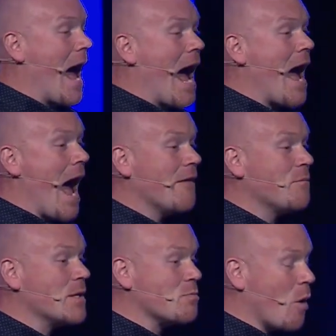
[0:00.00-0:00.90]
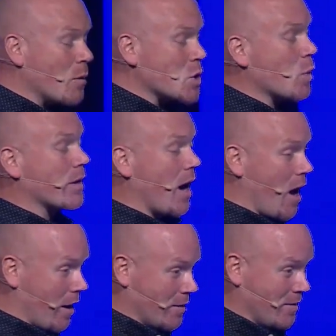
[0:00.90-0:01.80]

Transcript: I, I've missed moments with God.